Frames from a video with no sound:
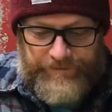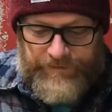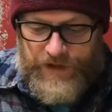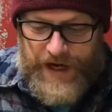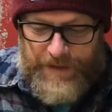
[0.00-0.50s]

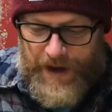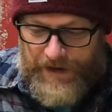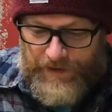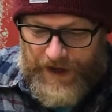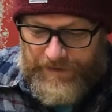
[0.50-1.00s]
Check him out
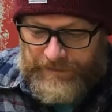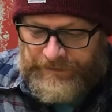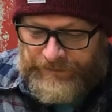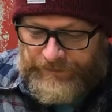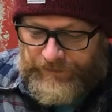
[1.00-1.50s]
if you
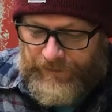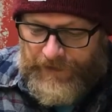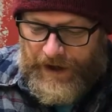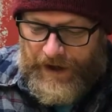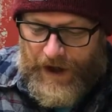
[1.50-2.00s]

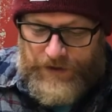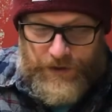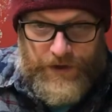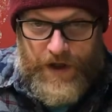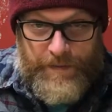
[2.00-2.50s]
have. Also,
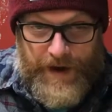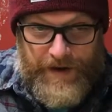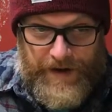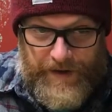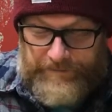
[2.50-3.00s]
Darth
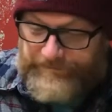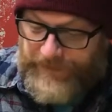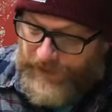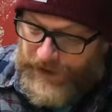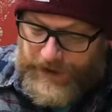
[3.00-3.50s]
Paradigm,
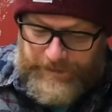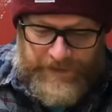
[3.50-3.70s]
really good.